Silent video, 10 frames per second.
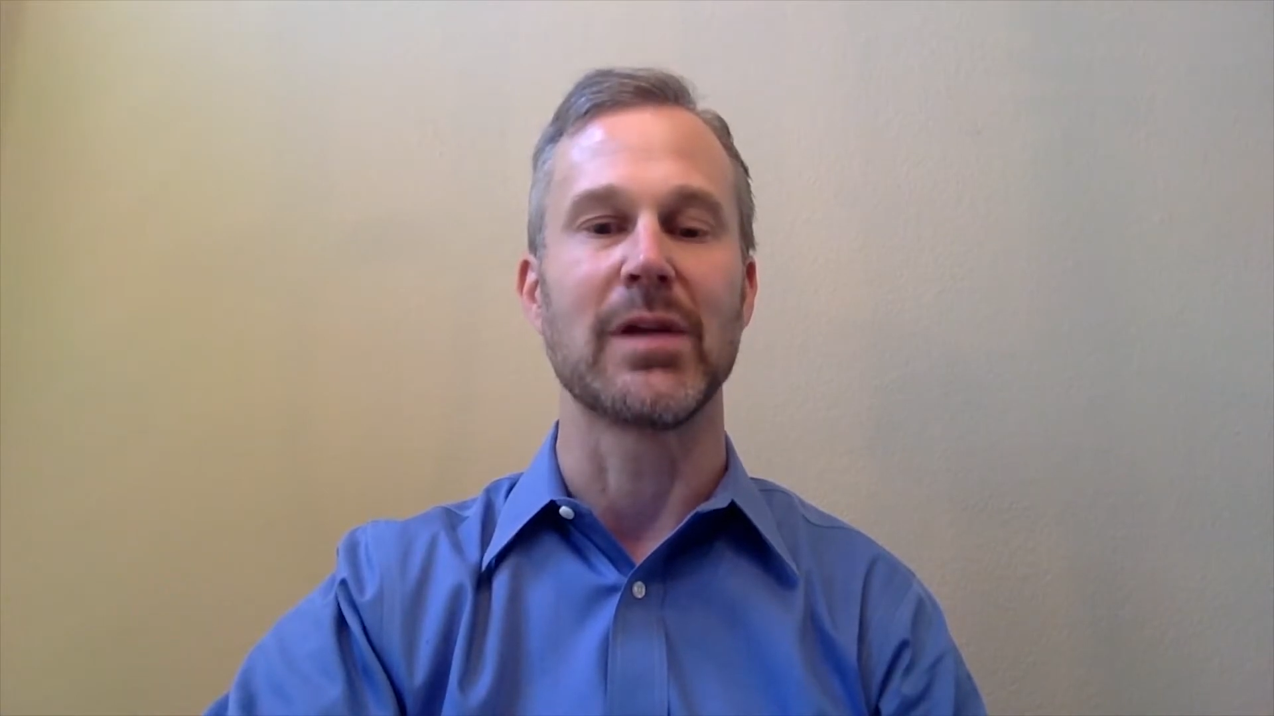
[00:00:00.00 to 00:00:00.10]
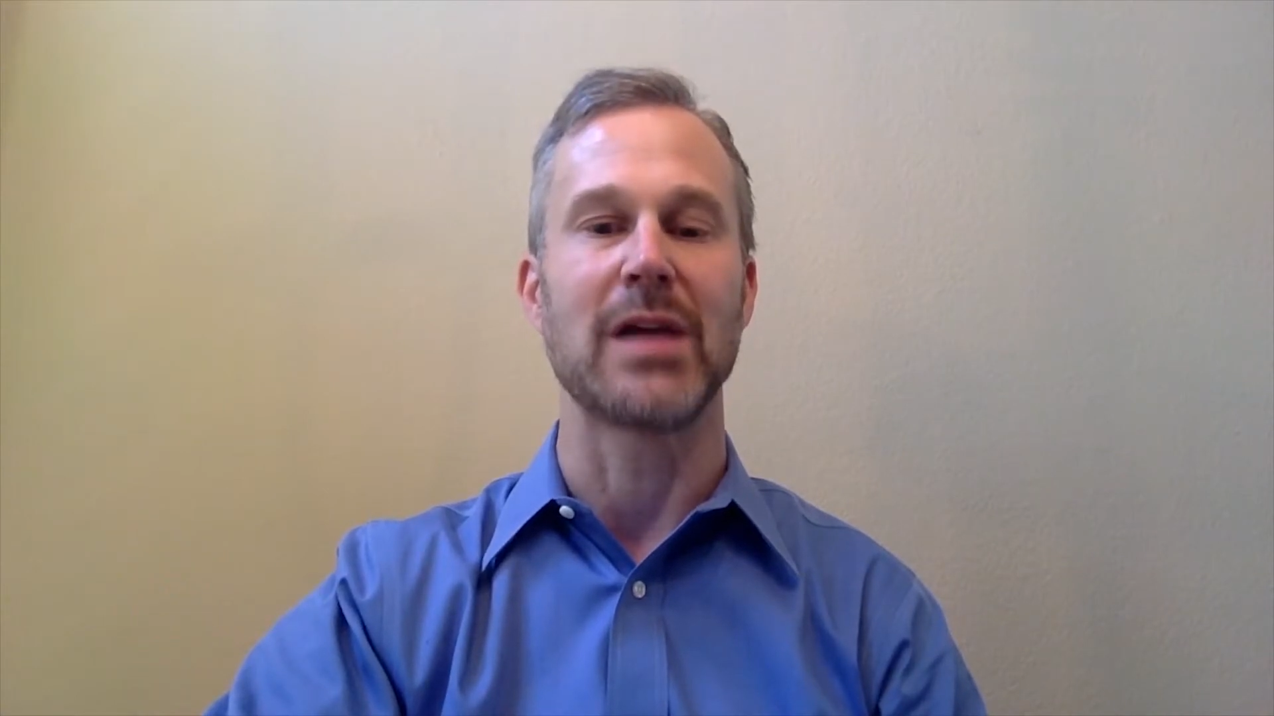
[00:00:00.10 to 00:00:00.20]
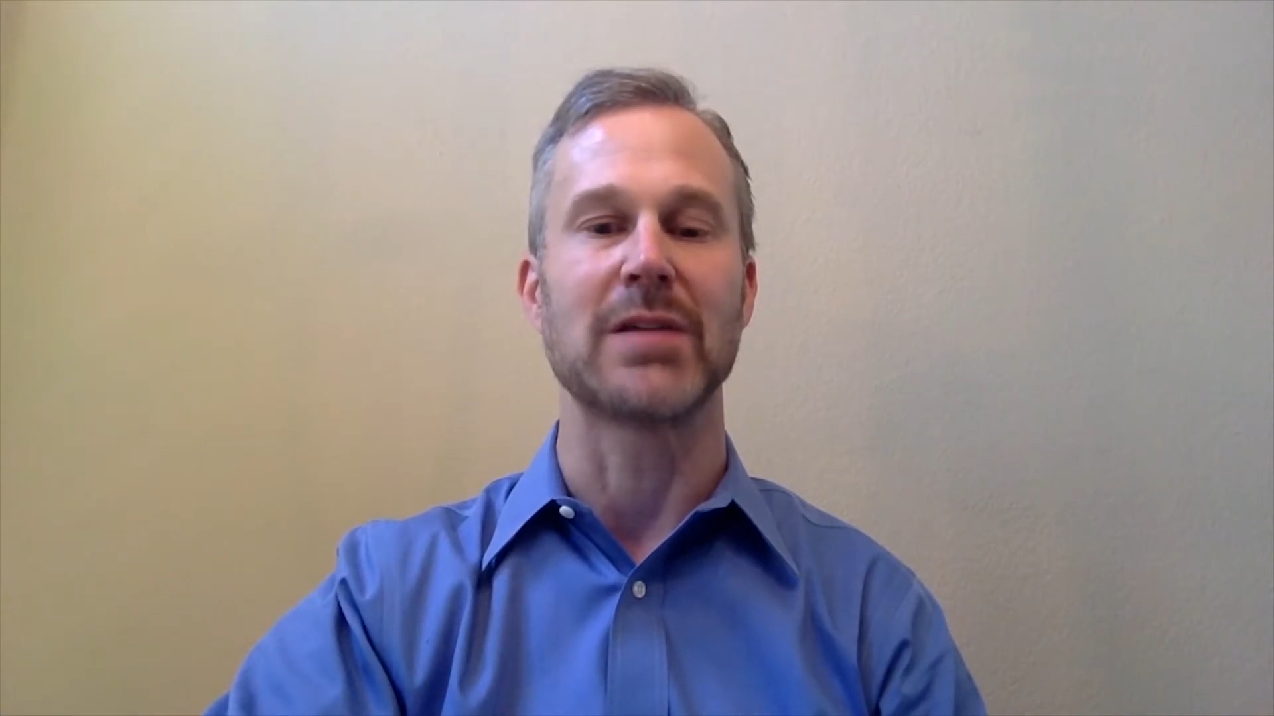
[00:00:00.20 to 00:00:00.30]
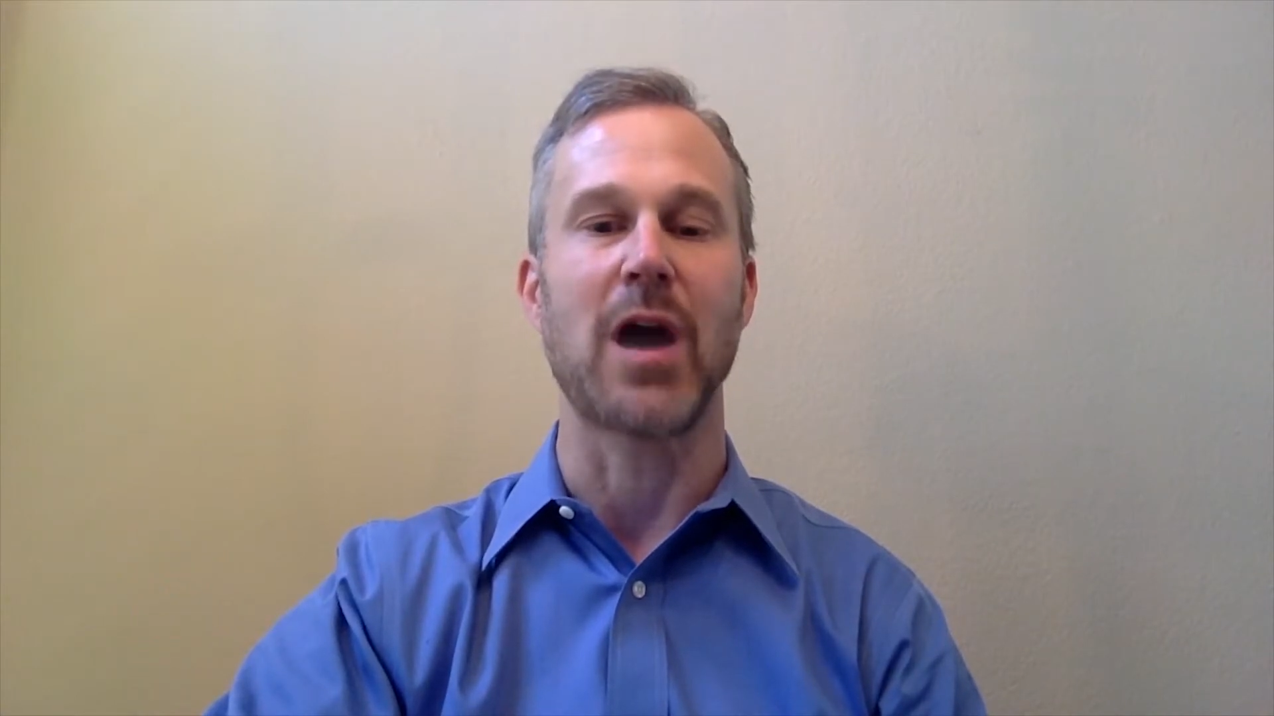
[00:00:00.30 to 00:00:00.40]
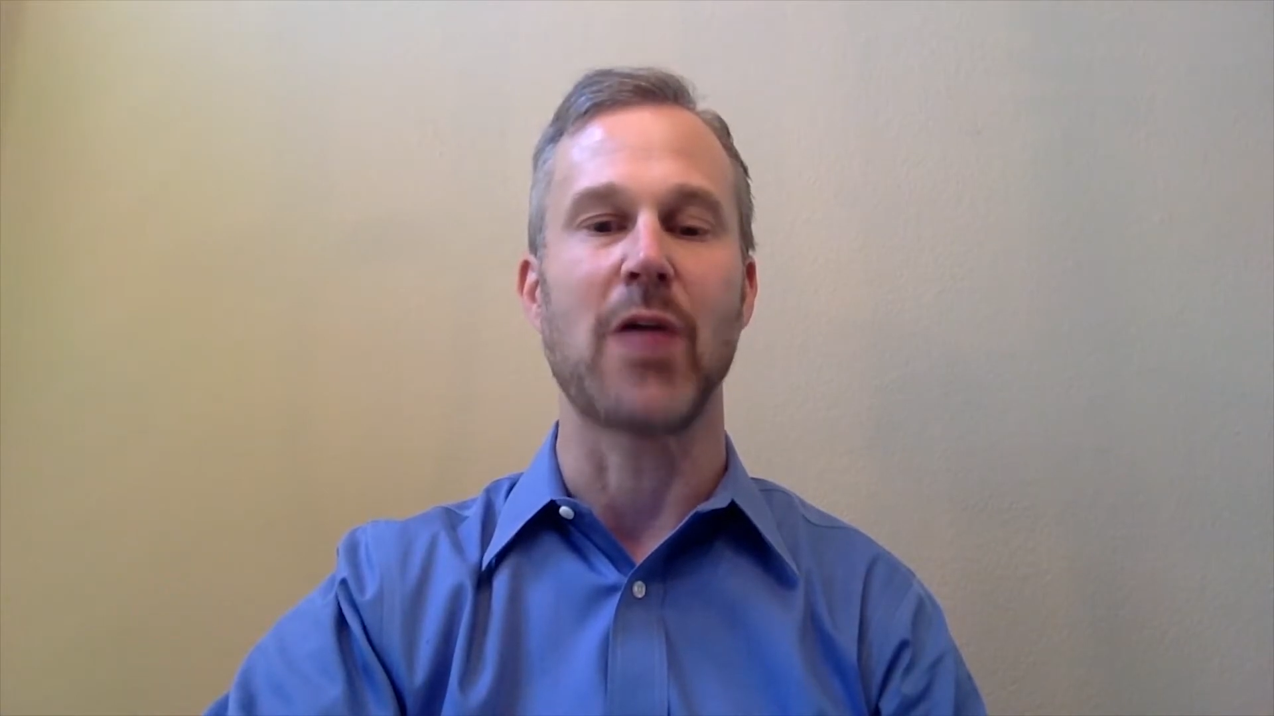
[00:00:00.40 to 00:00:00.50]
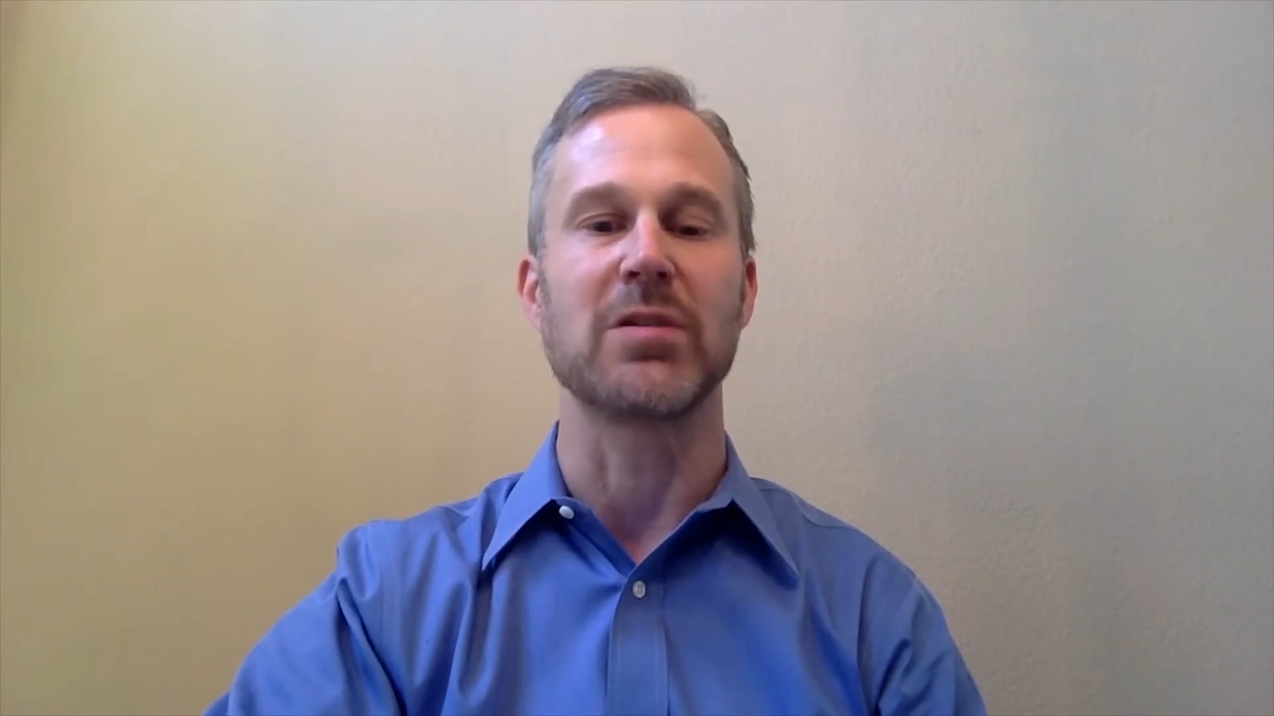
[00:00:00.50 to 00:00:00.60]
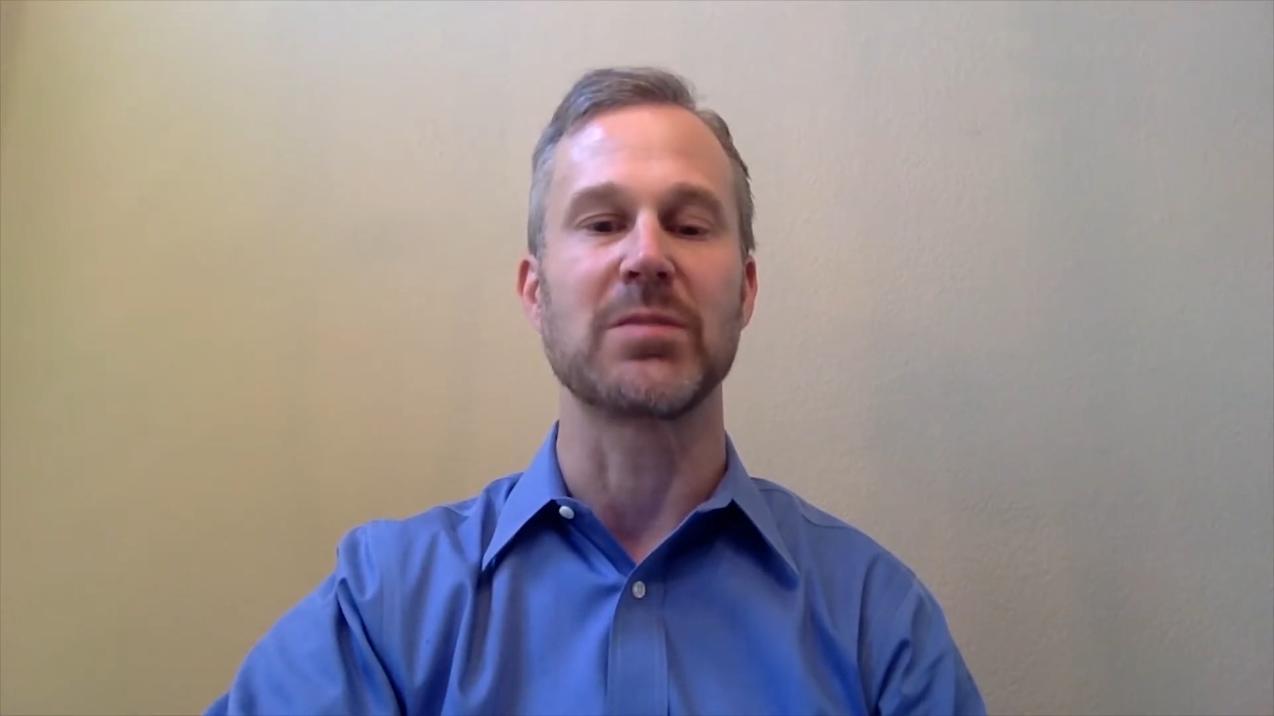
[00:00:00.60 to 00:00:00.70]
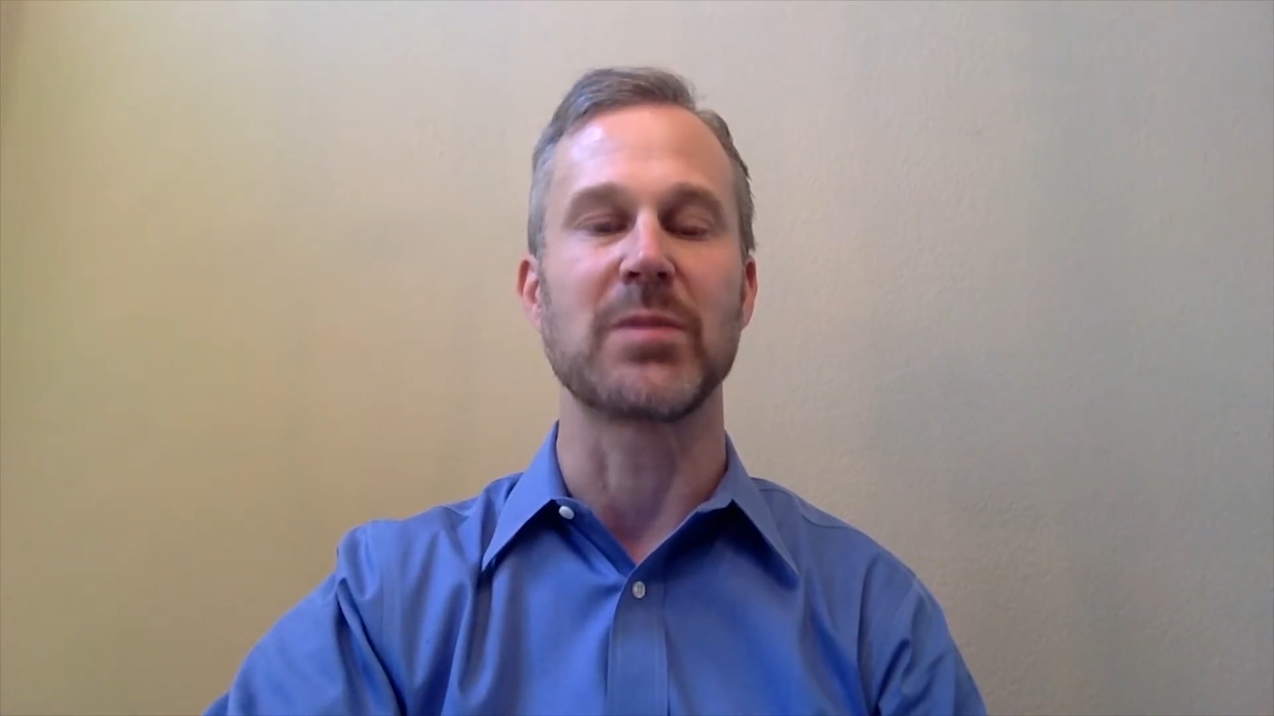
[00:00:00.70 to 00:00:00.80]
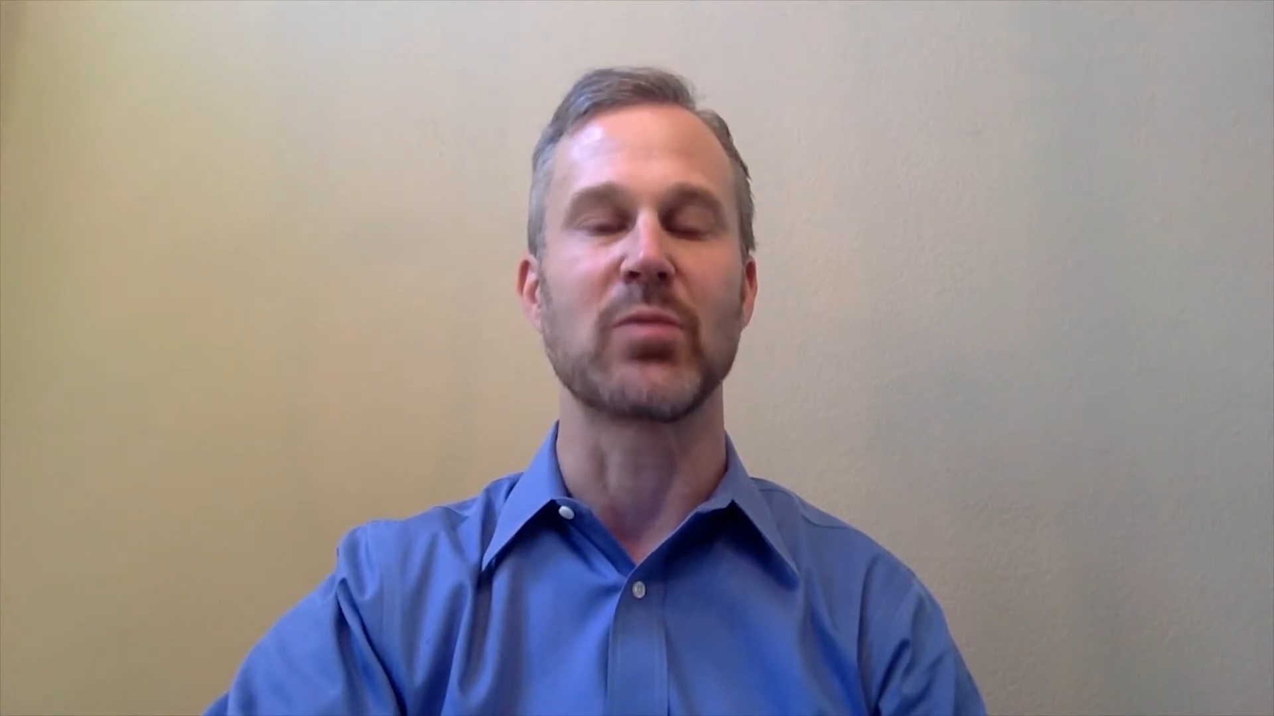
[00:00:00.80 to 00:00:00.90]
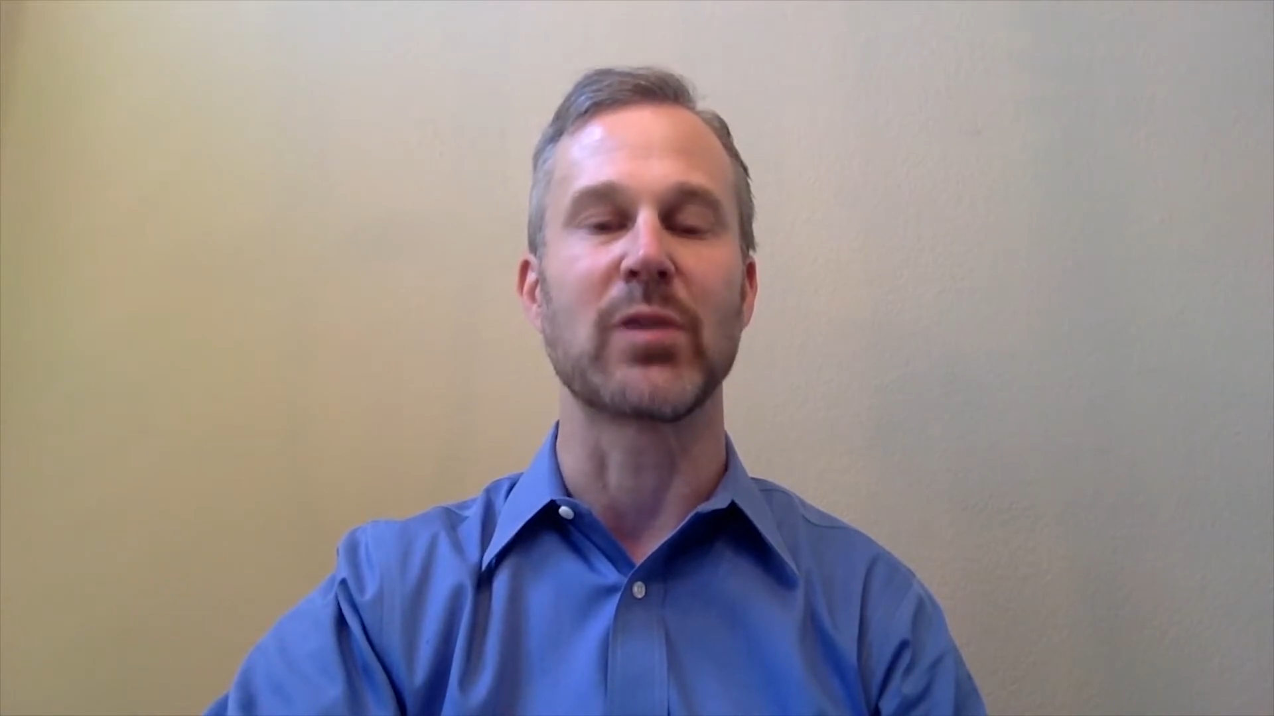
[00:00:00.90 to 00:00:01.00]
has always
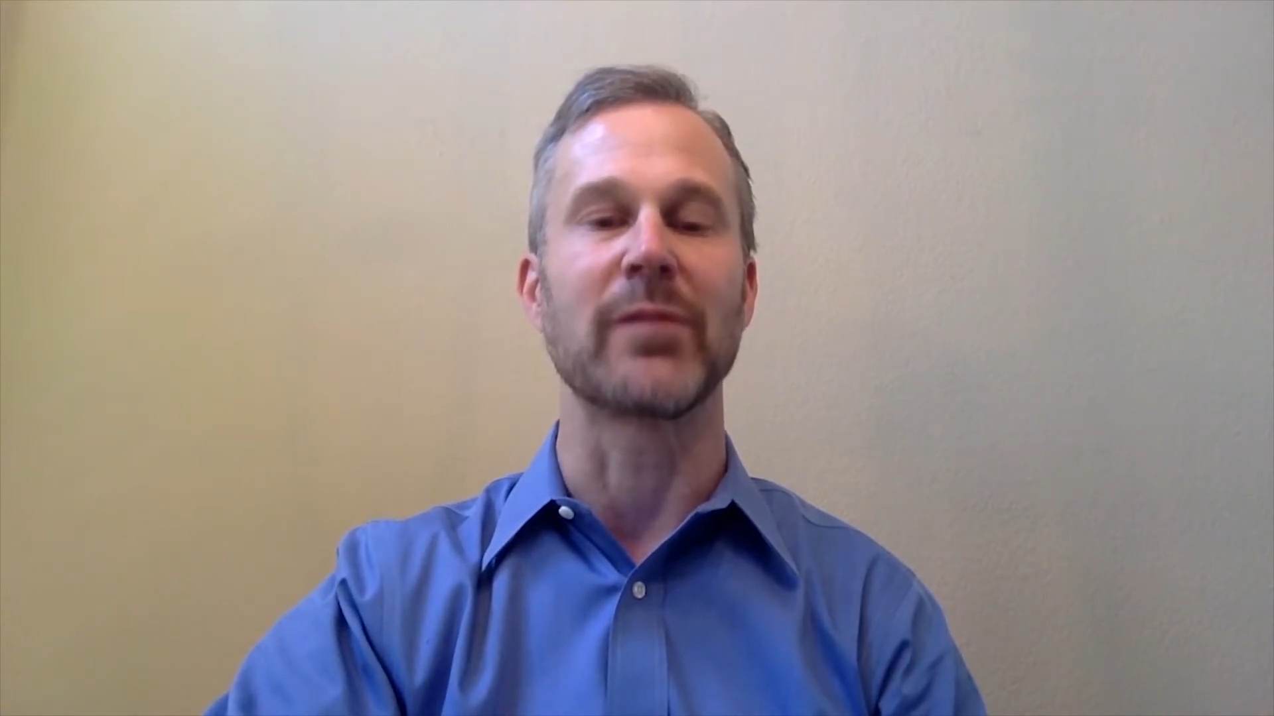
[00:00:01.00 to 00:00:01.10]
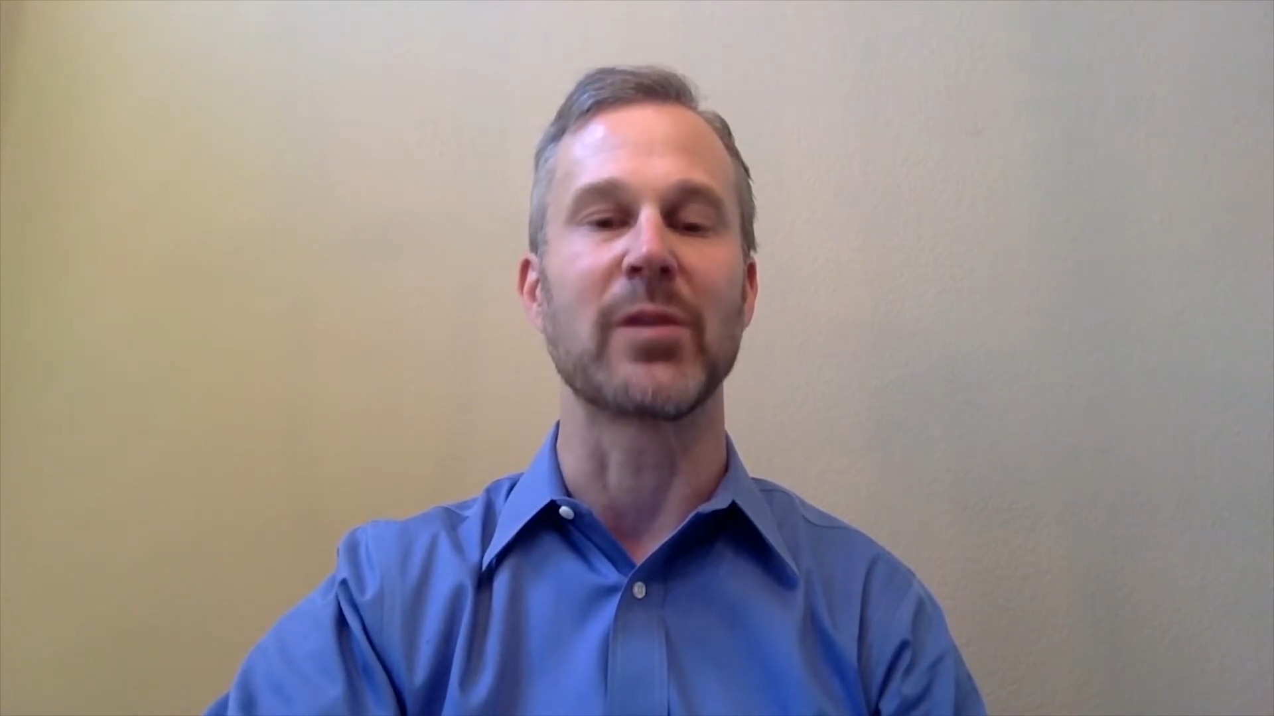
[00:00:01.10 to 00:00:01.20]
been one of